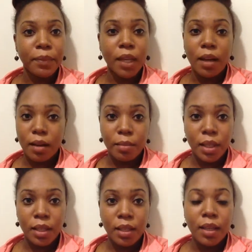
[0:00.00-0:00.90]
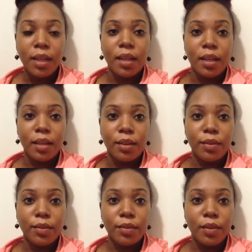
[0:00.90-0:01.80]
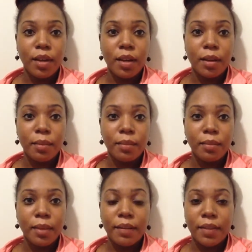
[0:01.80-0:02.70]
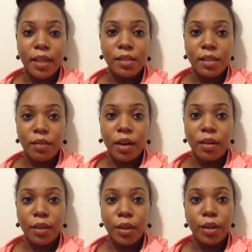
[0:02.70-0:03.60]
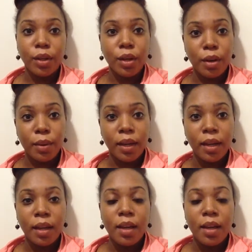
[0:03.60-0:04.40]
hubby if if that's the route that you're going.